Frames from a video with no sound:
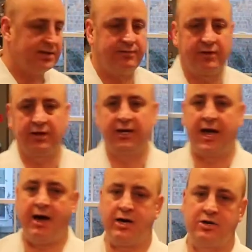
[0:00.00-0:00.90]
bit differently.
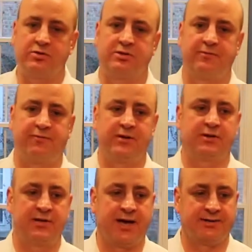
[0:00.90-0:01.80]
I use the
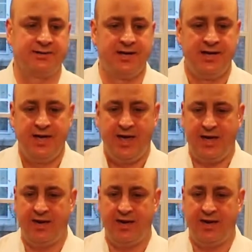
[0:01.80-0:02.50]
field test.